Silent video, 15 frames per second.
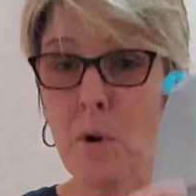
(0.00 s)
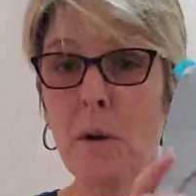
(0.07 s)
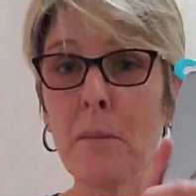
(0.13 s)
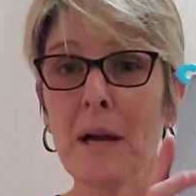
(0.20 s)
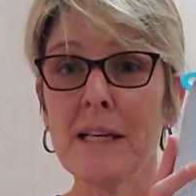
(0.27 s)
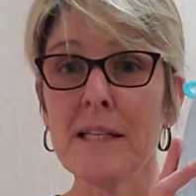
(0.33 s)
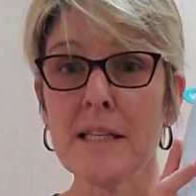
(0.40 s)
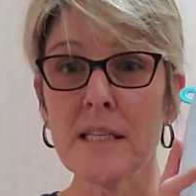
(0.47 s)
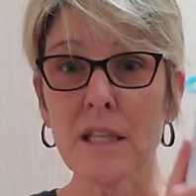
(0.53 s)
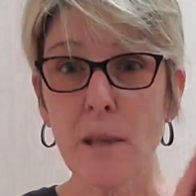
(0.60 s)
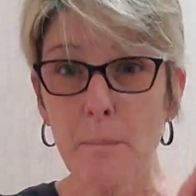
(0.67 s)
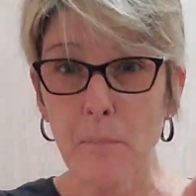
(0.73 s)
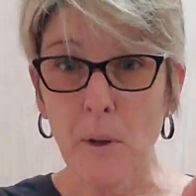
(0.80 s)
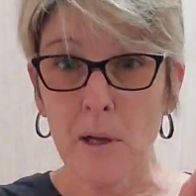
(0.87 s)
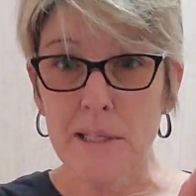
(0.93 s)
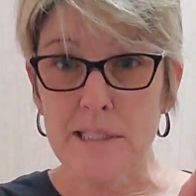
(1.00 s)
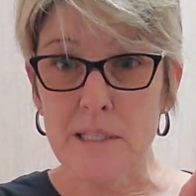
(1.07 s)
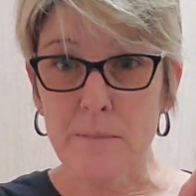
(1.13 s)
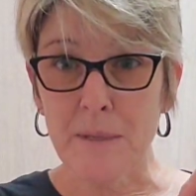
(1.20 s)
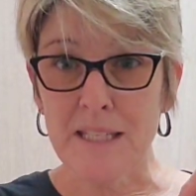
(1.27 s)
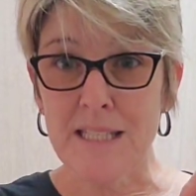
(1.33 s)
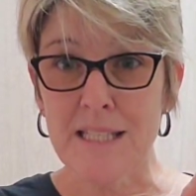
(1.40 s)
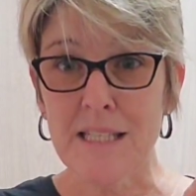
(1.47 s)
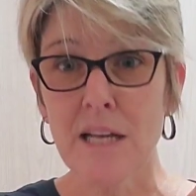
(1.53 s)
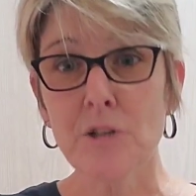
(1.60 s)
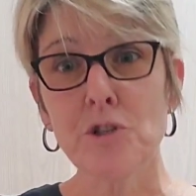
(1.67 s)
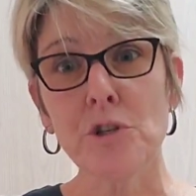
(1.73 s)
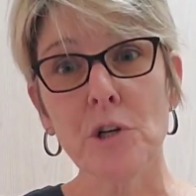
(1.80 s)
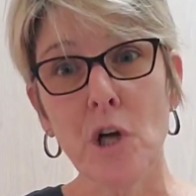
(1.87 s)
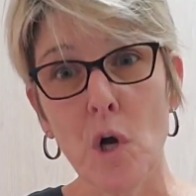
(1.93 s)
wear my slip-ons, my
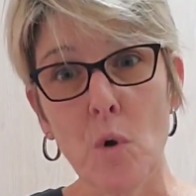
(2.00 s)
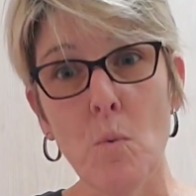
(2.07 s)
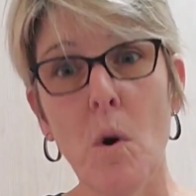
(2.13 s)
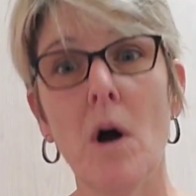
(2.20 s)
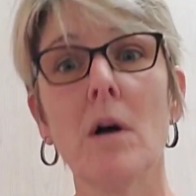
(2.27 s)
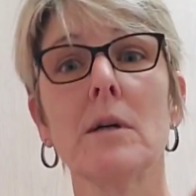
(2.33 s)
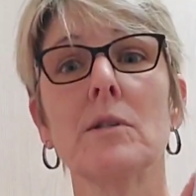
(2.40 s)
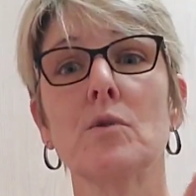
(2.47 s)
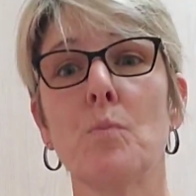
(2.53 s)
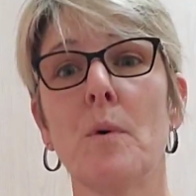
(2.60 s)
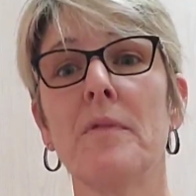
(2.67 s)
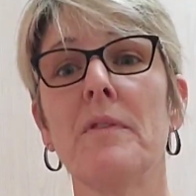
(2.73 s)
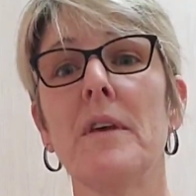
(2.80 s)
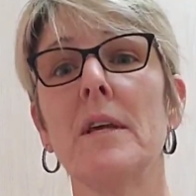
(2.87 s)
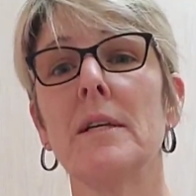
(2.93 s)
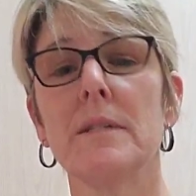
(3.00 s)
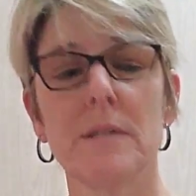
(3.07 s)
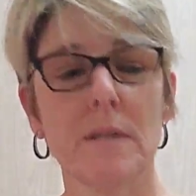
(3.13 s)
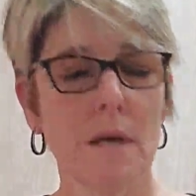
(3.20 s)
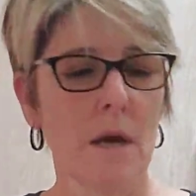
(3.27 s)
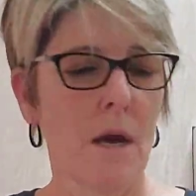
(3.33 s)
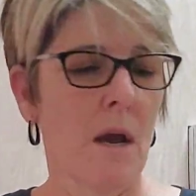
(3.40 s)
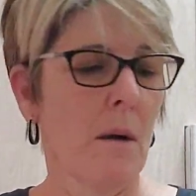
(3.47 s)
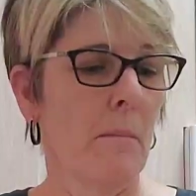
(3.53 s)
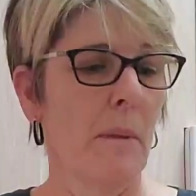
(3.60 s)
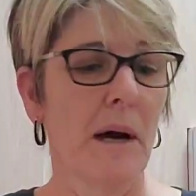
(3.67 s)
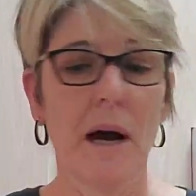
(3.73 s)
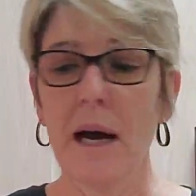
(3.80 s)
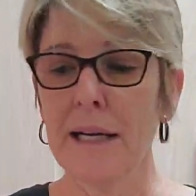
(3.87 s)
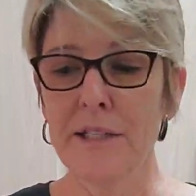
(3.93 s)
Skechers Go Walks with these.
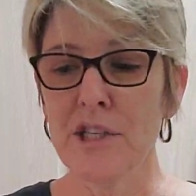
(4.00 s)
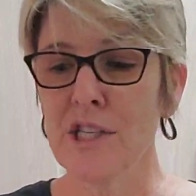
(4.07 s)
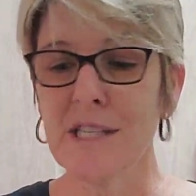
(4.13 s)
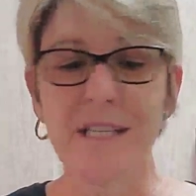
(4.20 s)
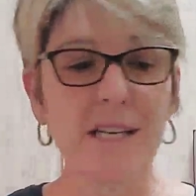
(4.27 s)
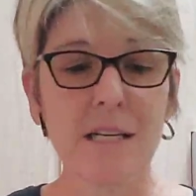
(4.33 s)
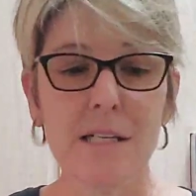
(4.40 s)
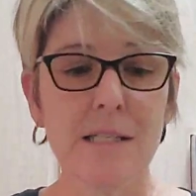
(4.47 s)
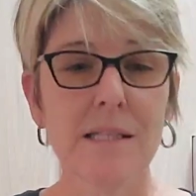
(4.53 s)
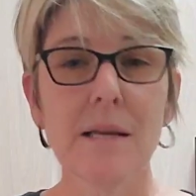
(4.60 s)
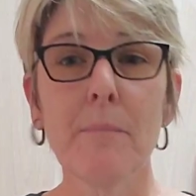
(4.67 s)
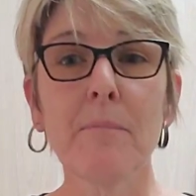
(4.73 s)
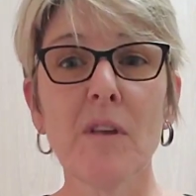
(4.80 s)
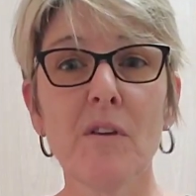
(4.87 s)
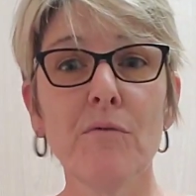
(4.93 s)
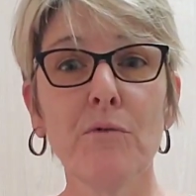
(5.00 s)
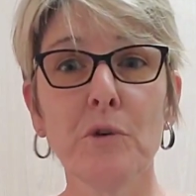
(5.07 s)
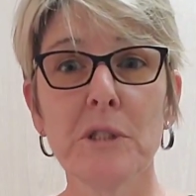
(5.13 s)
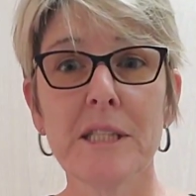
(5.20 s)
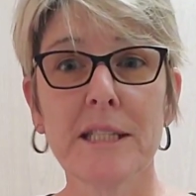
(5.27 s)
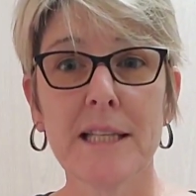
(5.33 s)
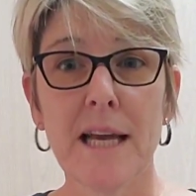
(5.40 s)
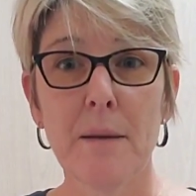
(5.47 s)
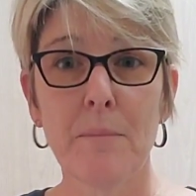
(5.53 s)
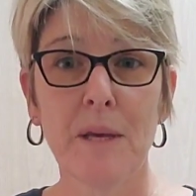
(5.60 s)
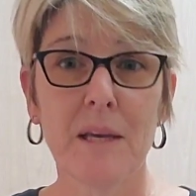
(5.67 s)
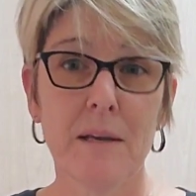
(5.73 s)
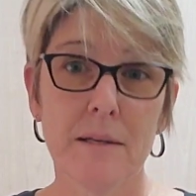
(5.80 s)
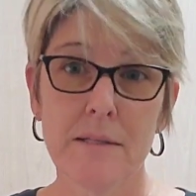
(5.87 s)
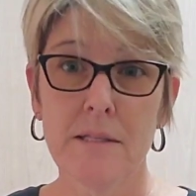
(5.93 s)
But I just needed something for today
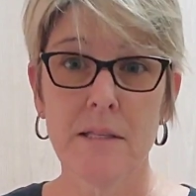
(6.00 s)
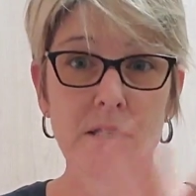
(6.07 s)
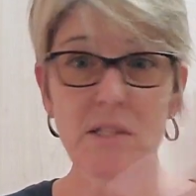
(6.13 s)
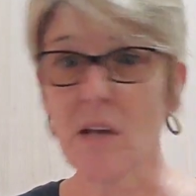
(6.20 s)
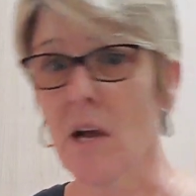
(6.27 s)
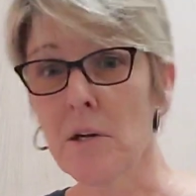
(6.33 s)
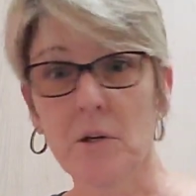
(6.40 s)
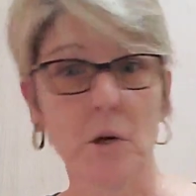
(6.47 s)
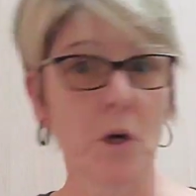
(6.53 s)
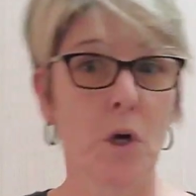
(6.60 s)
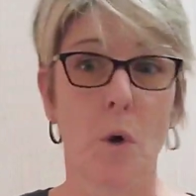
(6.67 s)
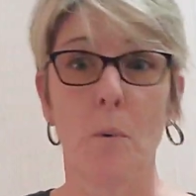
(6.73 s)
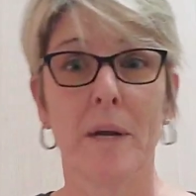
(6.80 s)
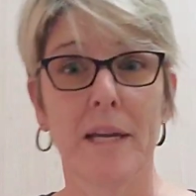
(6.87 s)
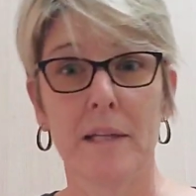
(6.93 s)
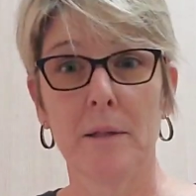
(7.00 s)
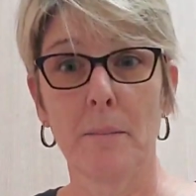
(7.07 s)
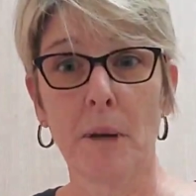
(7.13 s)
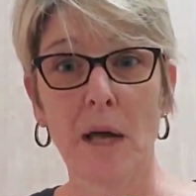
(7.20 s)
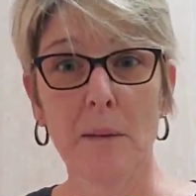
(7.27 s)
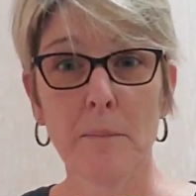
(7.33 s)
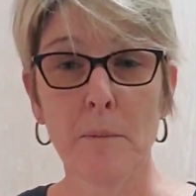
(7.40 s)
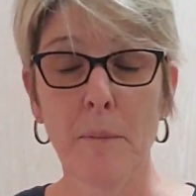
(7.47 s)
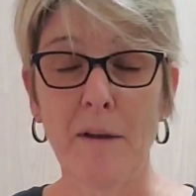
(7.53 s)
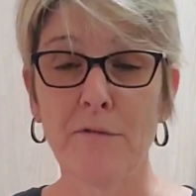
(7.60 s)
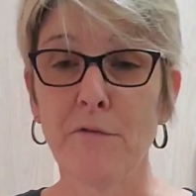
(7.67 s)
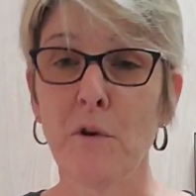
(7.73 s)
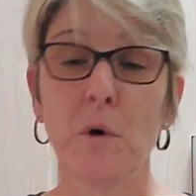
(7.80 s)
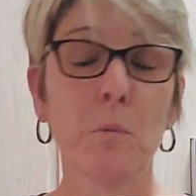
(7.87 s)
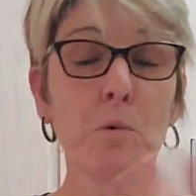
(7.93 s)
because the sock going in the bottom of my
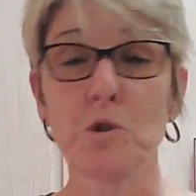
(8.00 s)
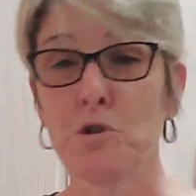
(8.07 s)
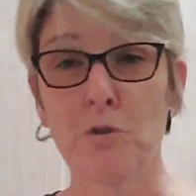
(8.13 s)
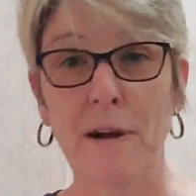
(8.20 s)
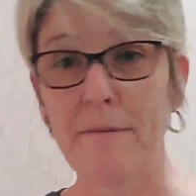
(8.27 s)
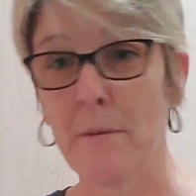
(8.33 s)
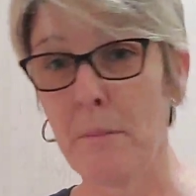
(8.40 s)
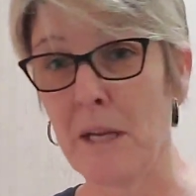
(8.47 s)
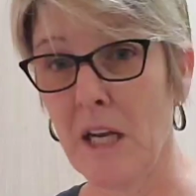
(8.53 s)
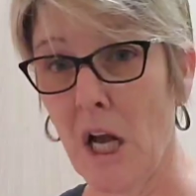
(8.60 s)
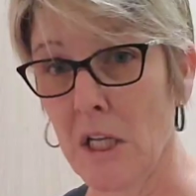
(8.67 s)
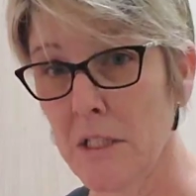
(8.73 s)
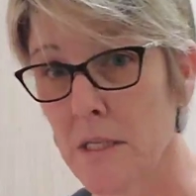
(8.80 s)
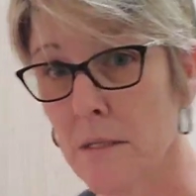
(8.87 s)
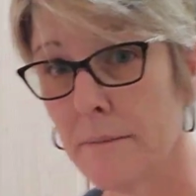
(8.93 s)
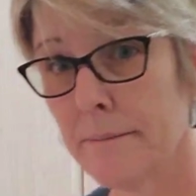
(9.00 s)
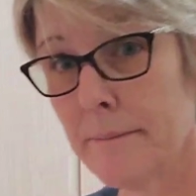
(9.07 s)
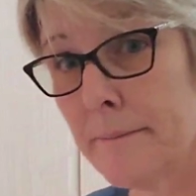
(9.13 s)
foot was driving me nuts.